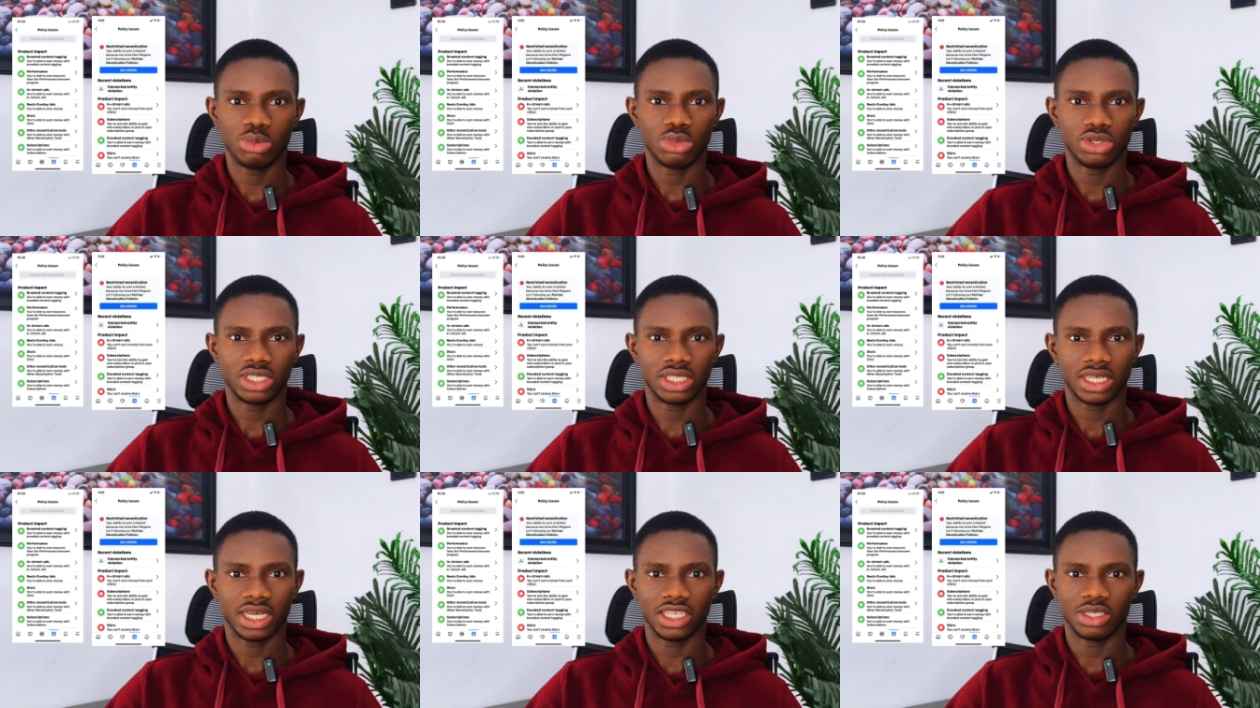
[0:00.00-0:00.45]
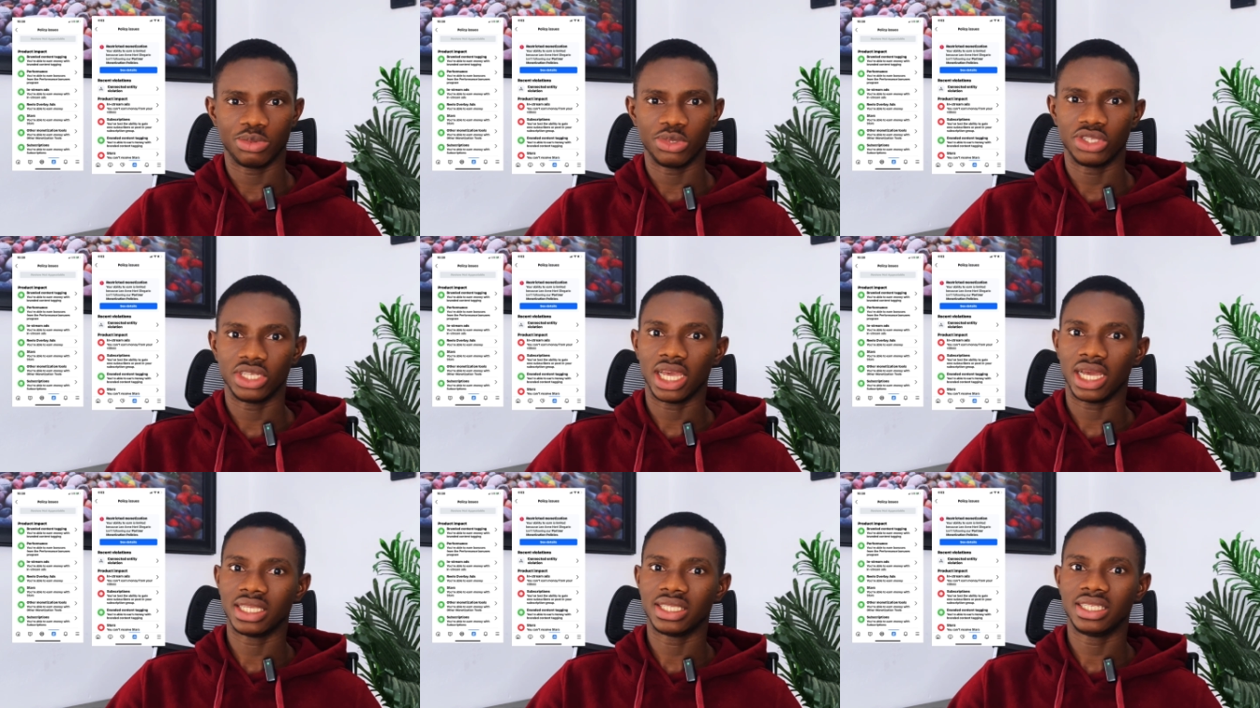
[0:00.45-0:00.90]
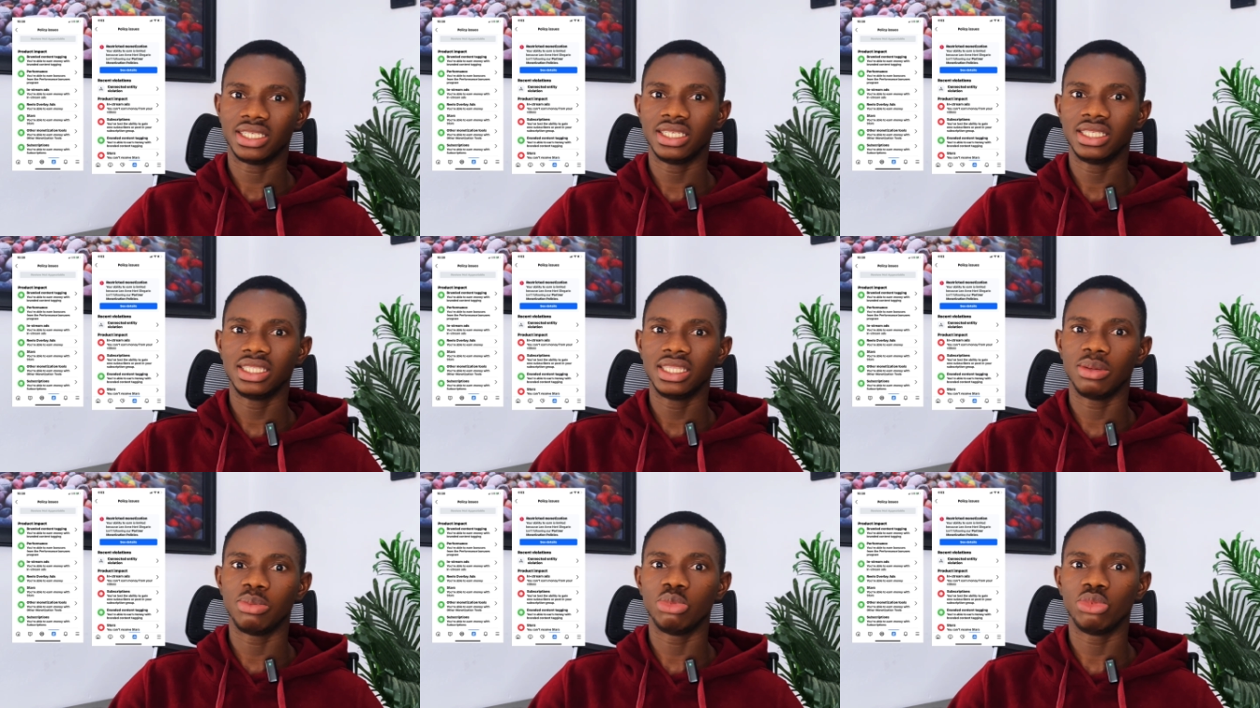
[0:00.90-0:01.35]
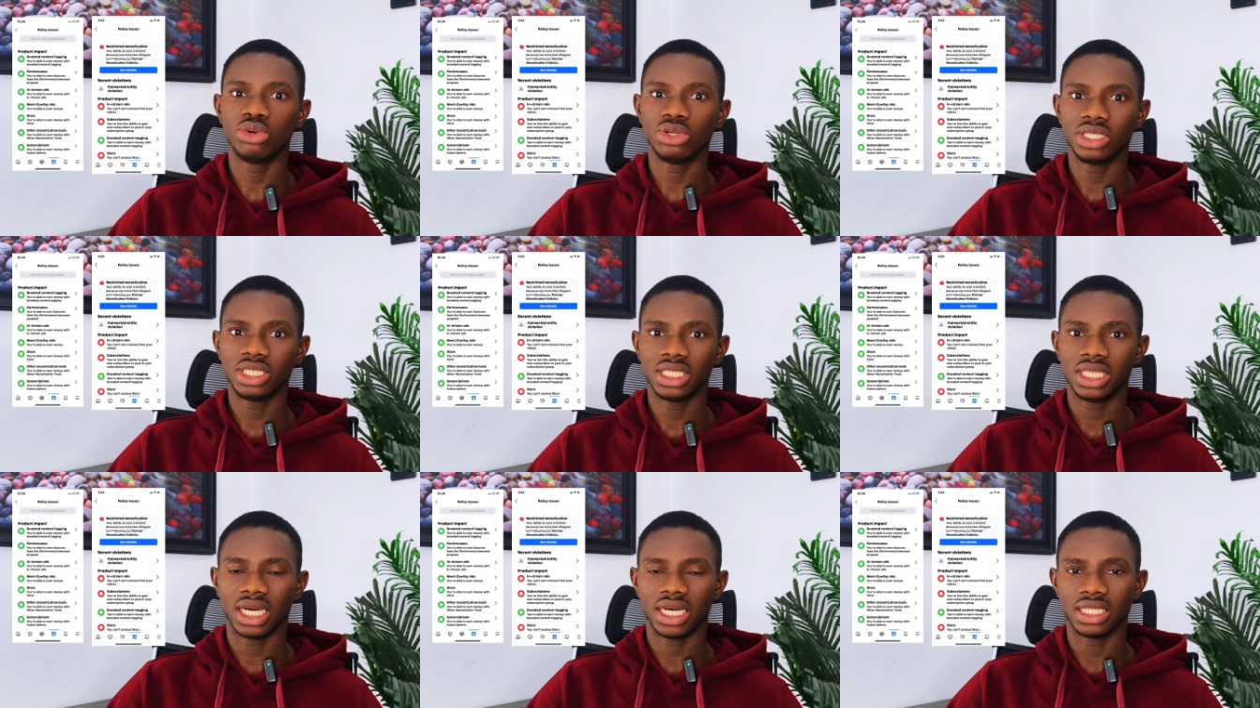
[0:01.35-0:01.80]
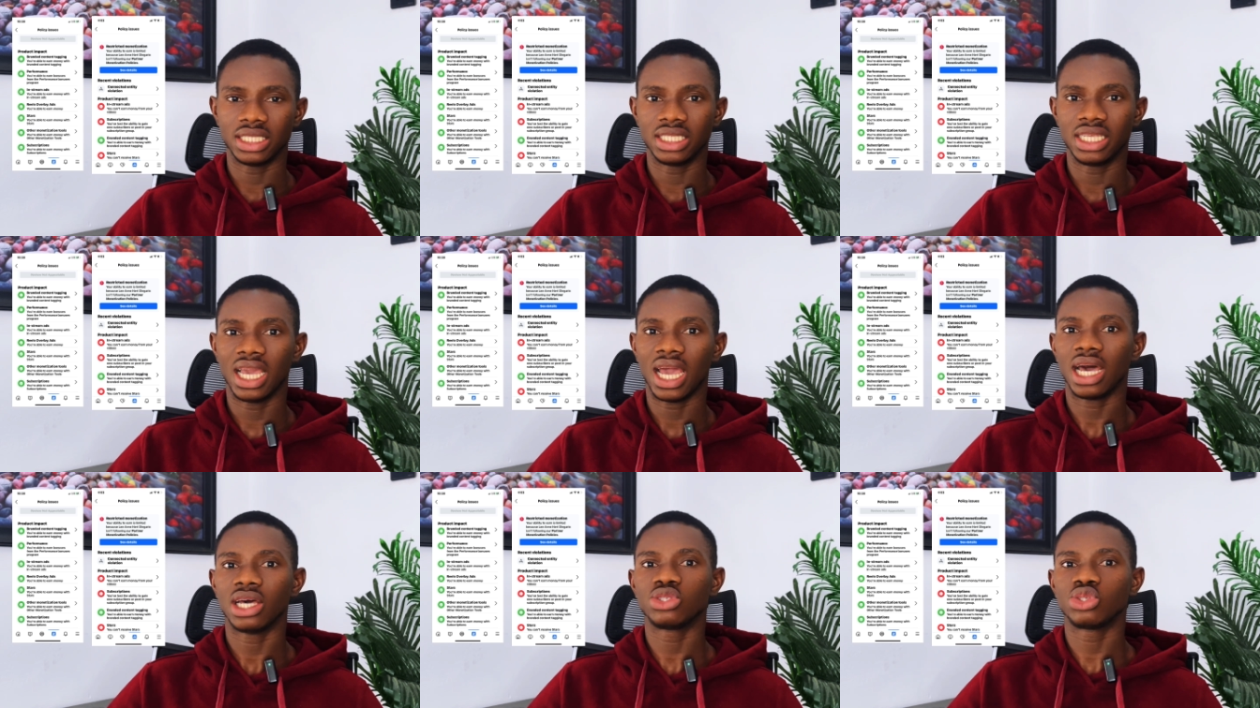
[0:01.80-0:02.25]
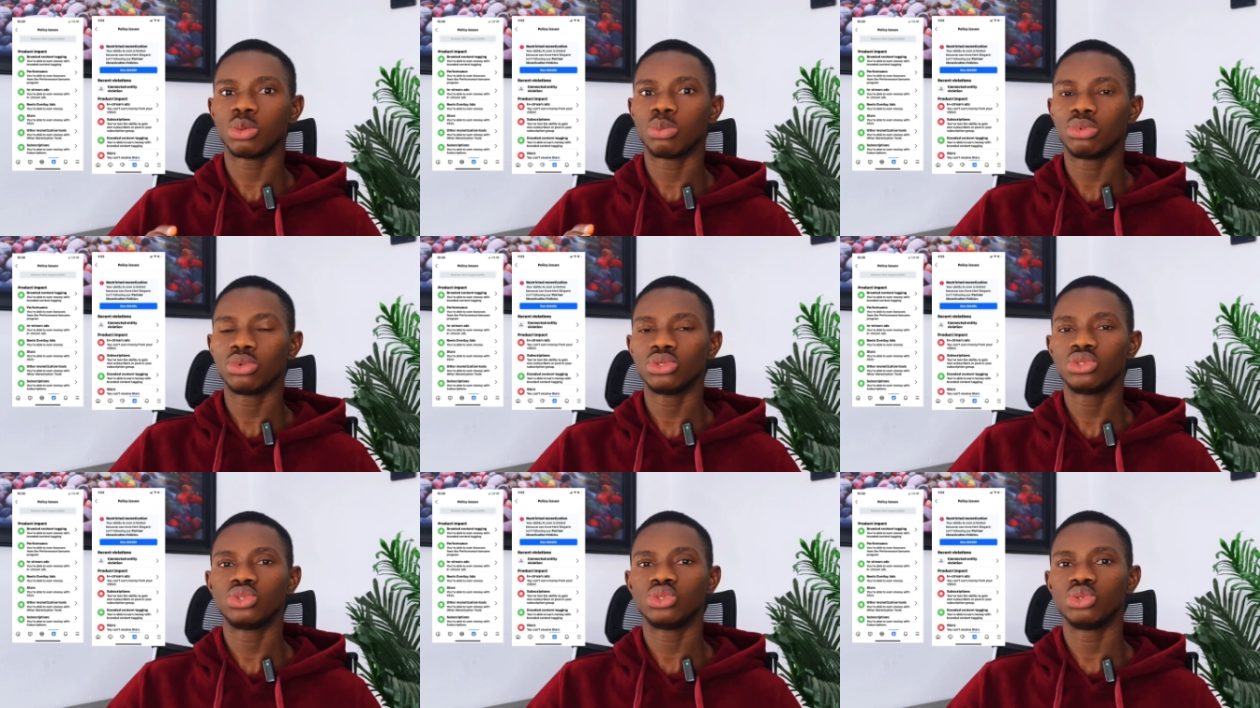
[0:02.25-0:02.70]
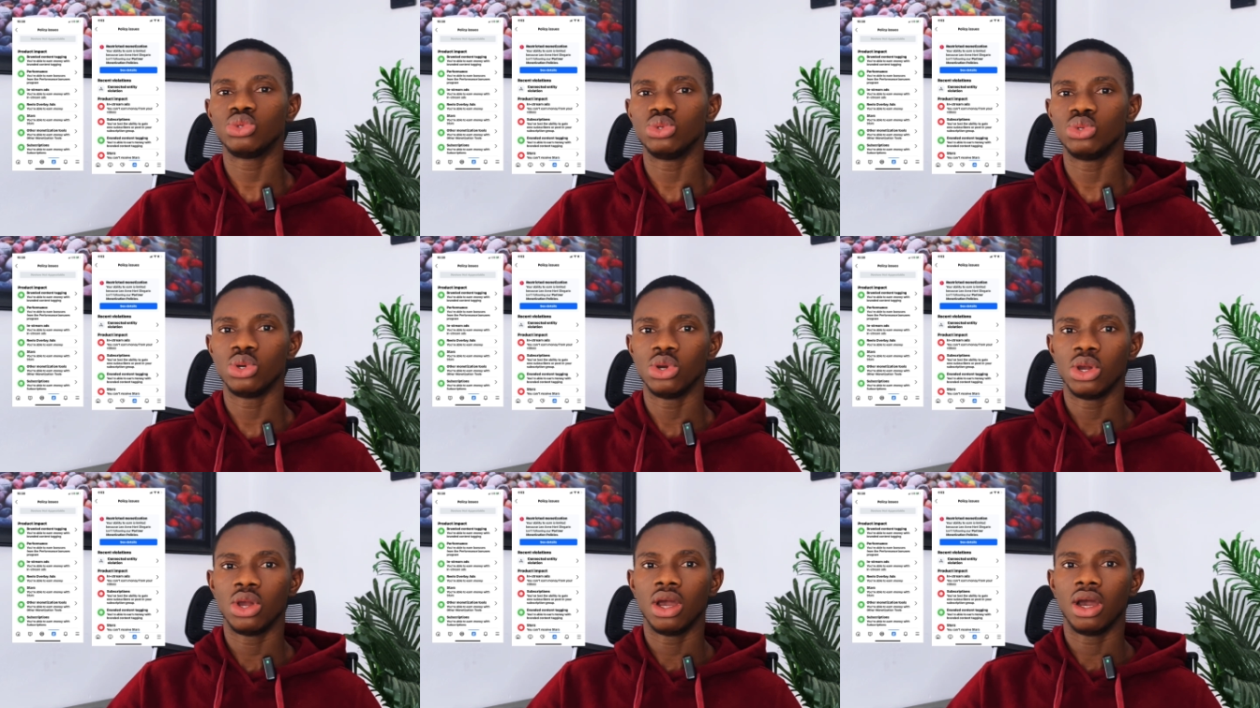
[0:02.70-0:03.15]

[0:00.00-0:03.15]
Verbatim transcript: monetized but they are seeing the money that they are supposed to